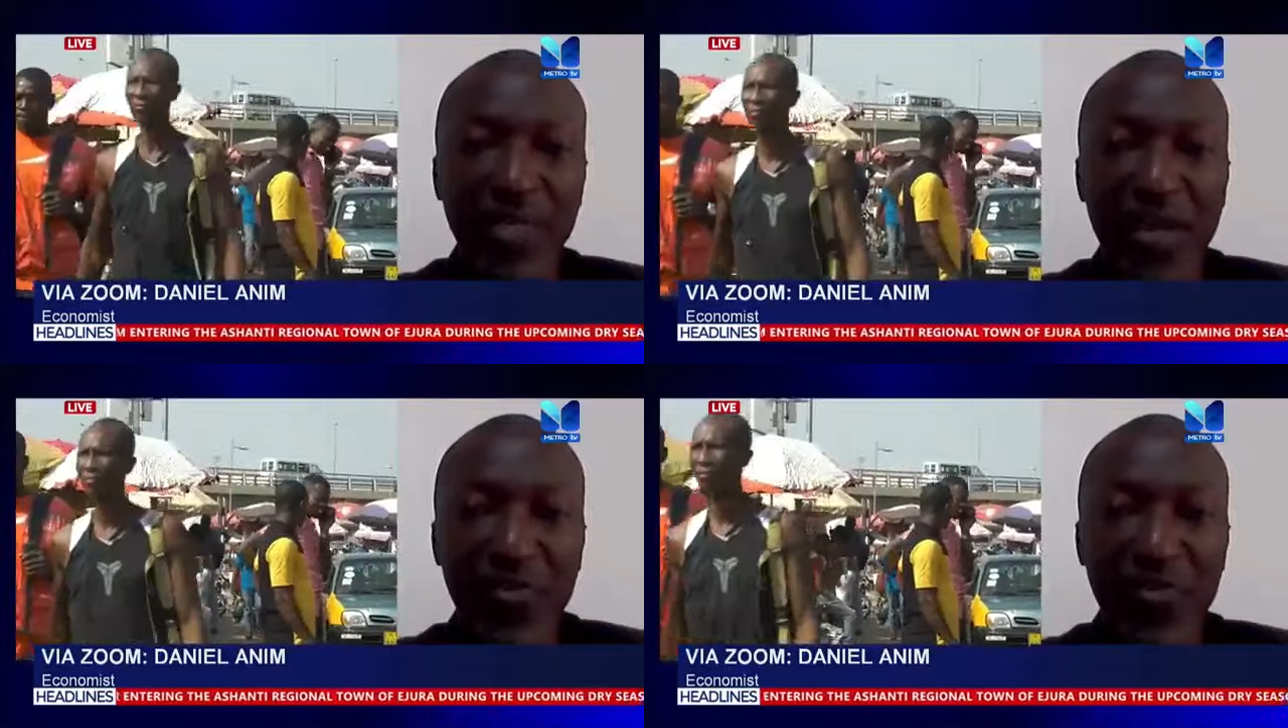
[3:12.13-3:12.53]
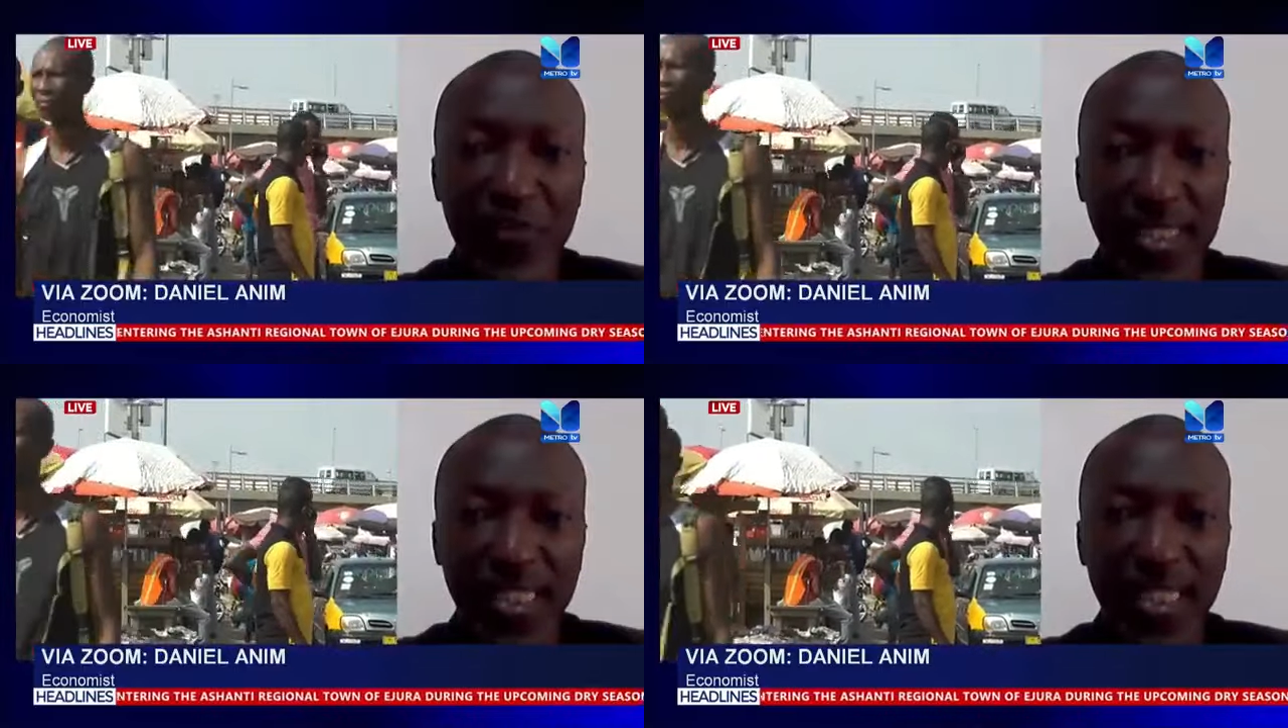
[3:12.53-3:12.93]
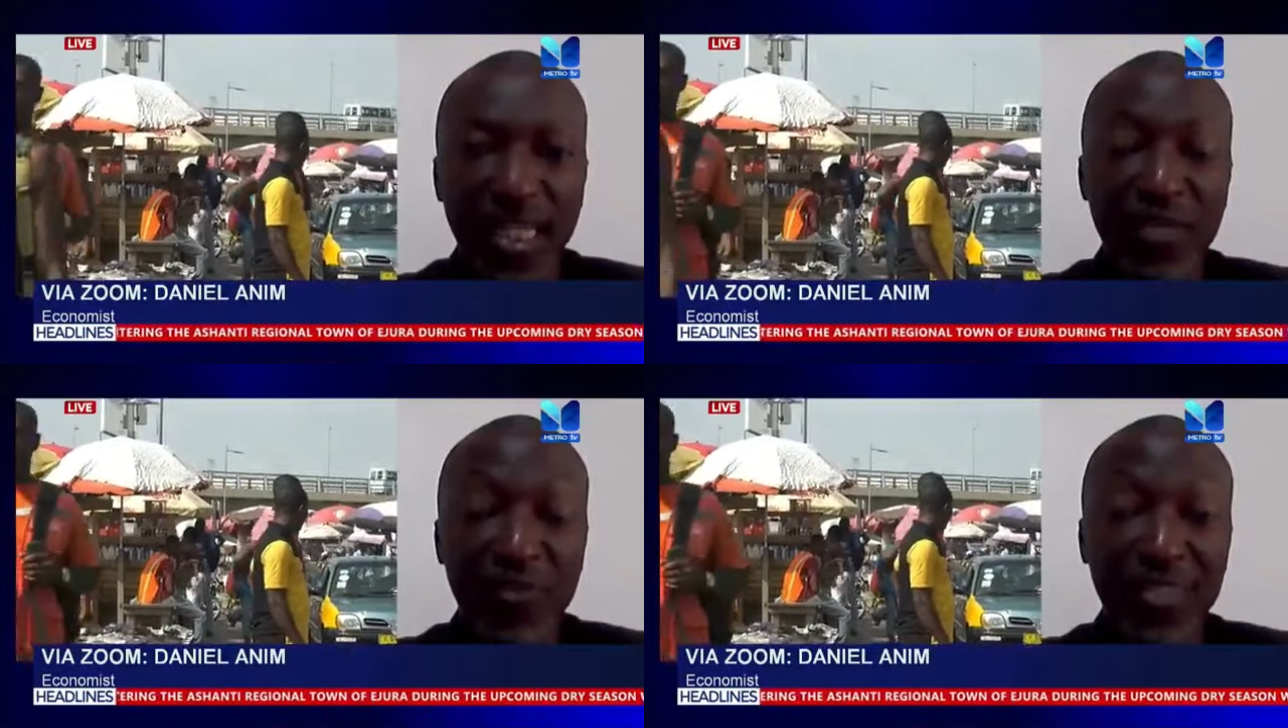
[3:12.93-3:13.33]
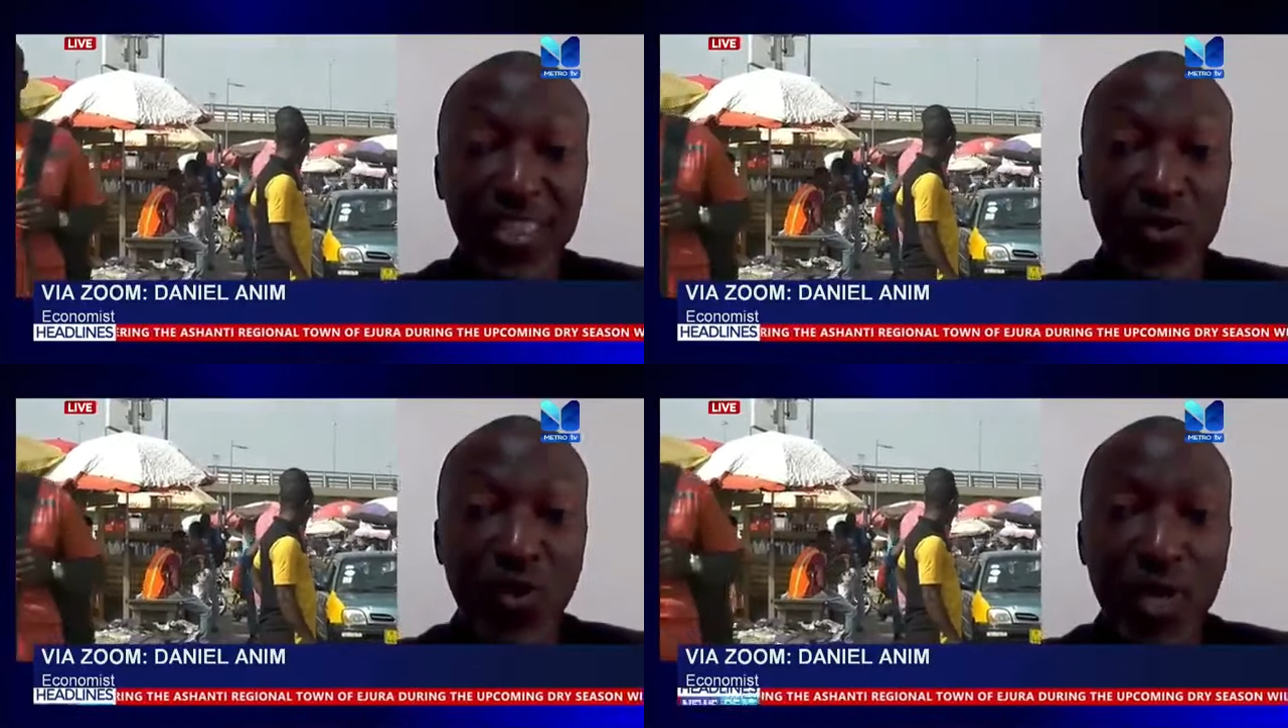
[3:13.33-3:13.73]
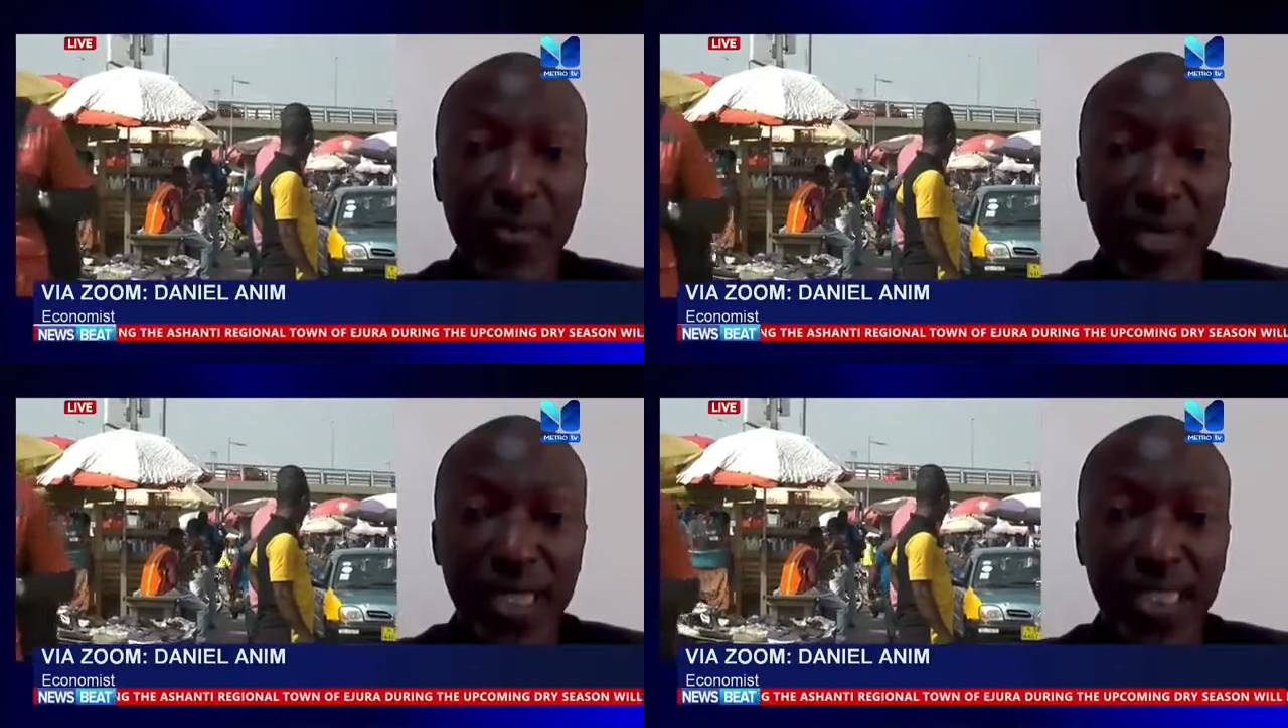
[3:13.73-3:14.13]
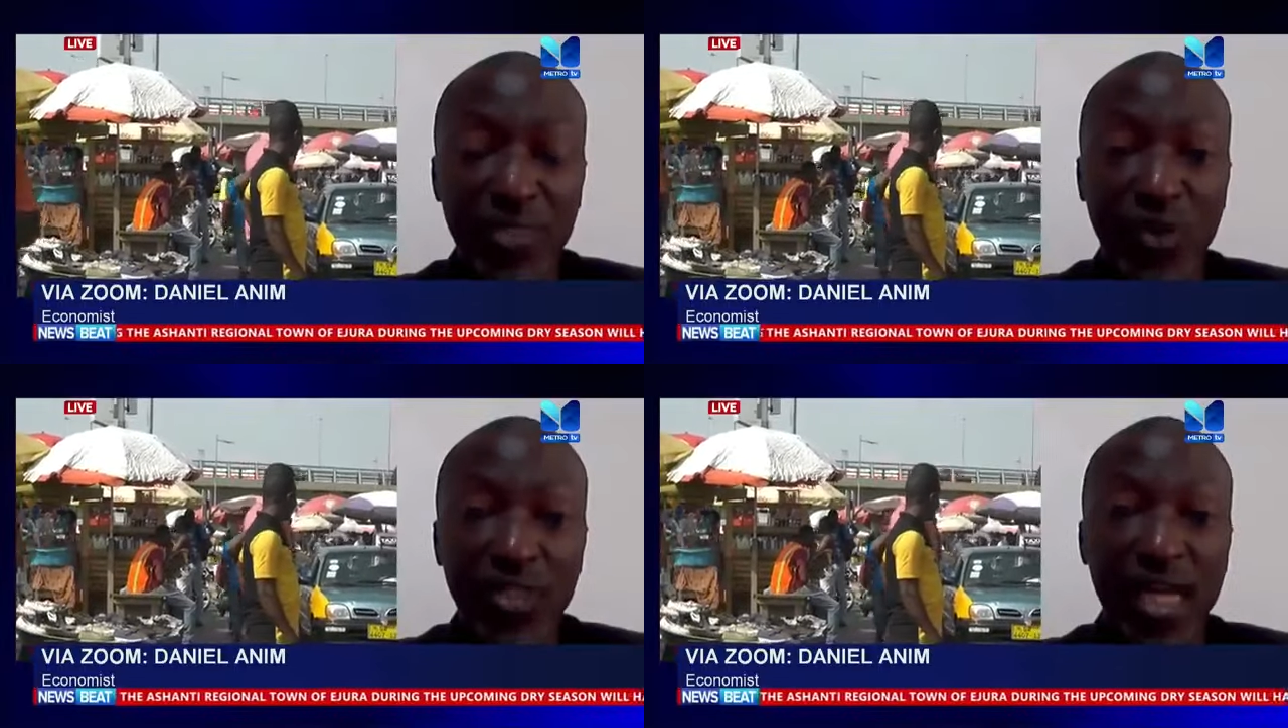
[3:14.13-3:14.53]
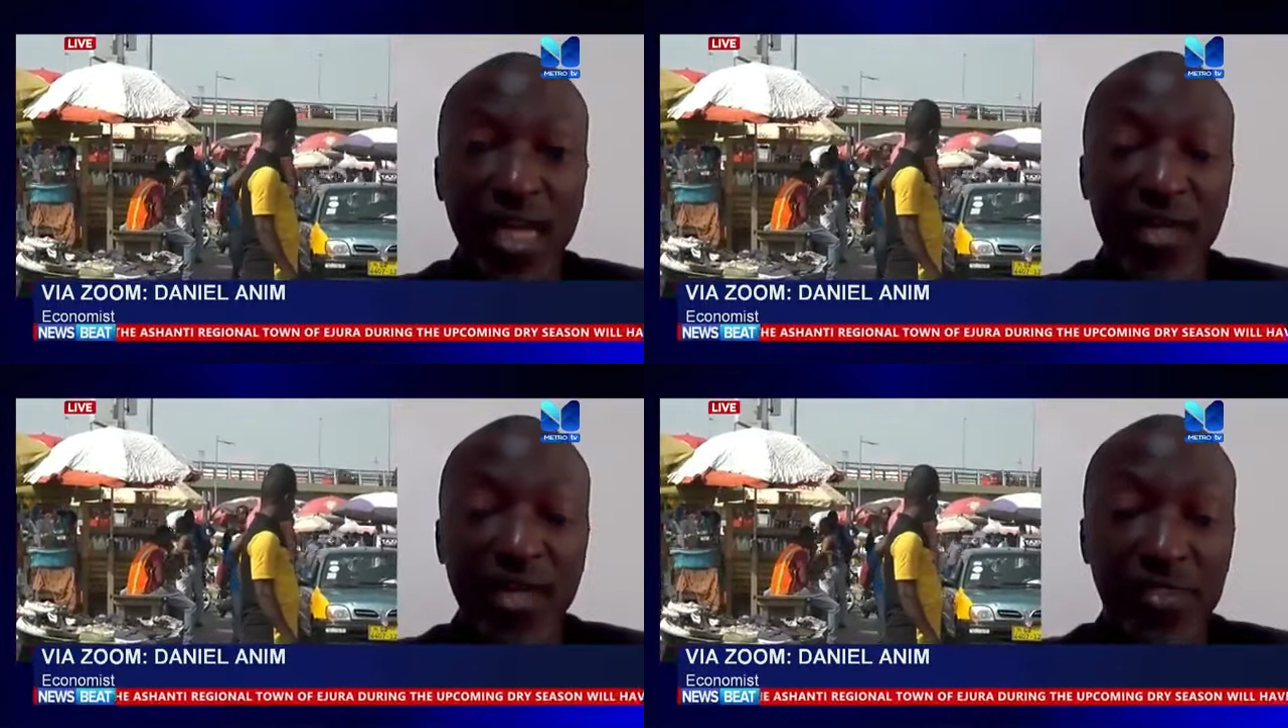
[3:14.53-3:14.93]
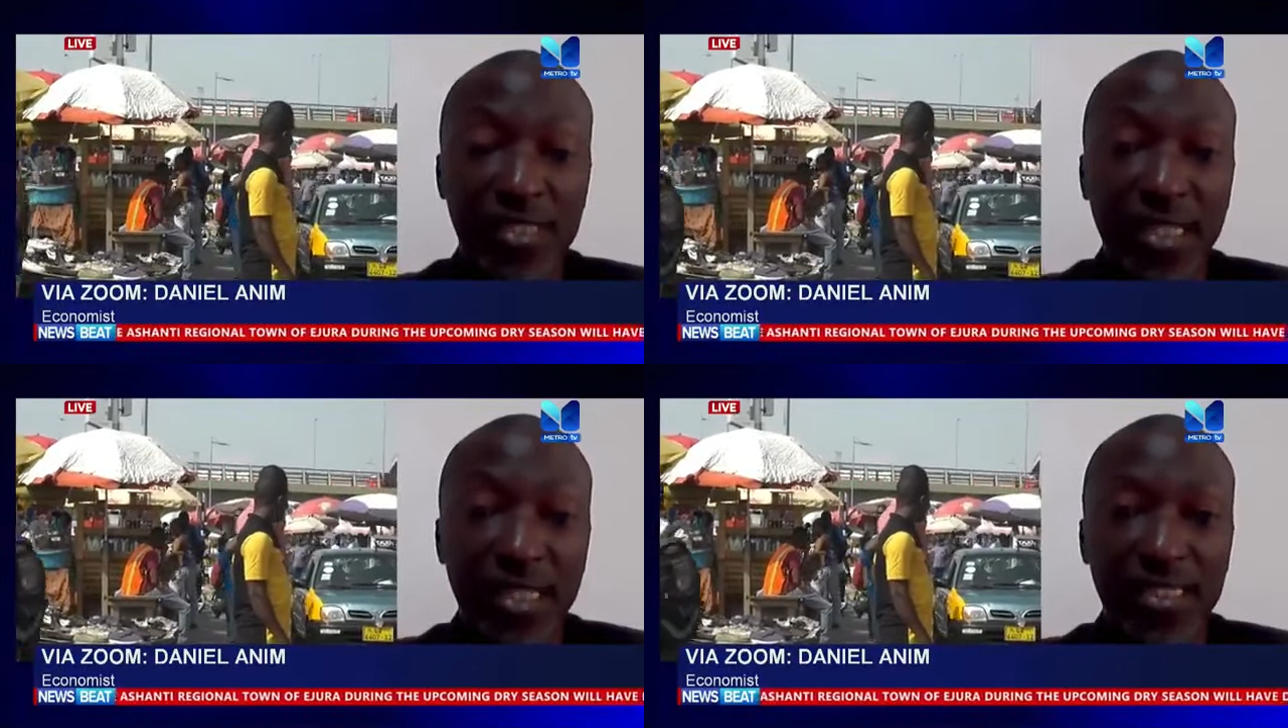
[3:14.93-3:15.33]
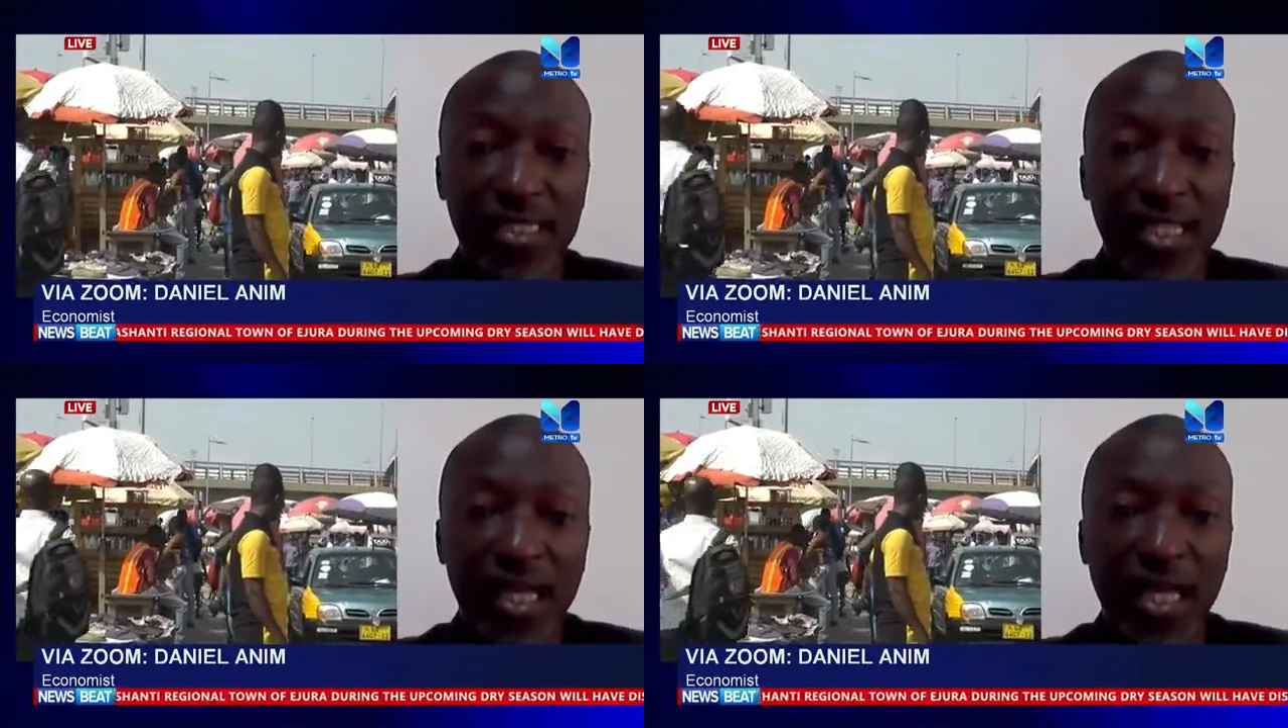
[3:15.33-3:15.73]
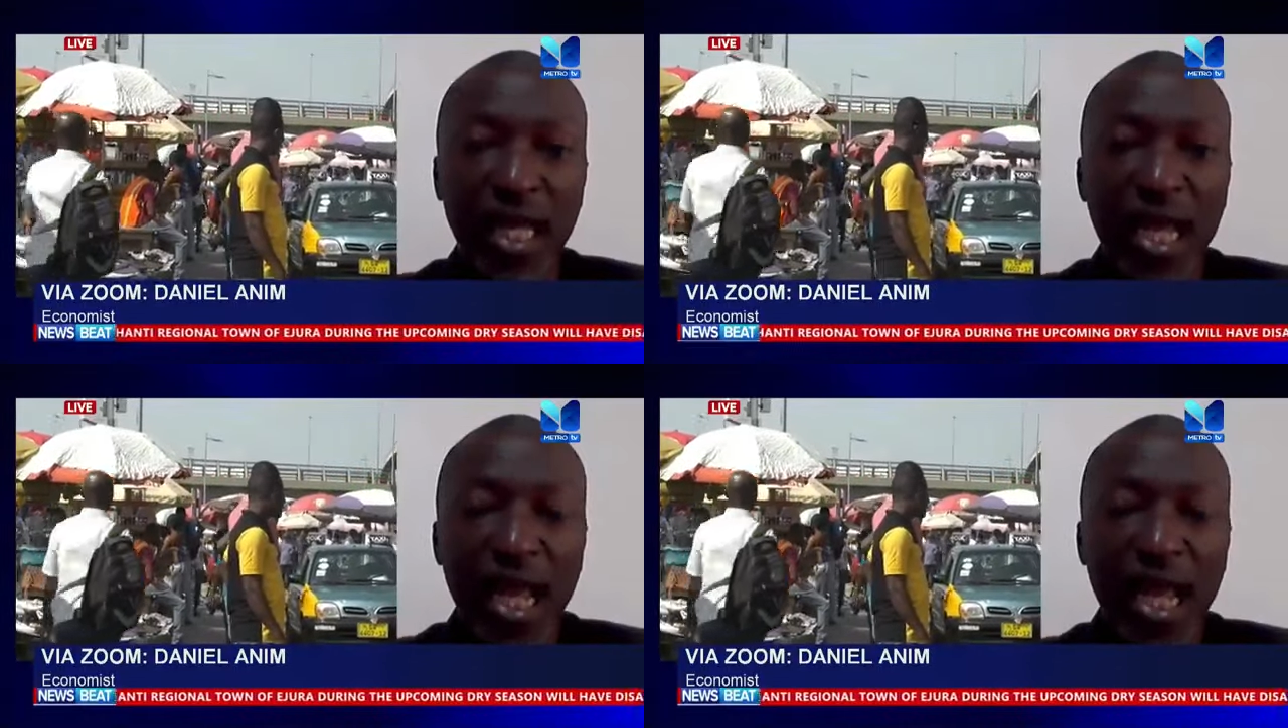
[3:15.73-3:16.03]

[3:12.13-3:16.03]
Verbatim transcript: be affected. And if it is not well managed, what I can foresee is uh,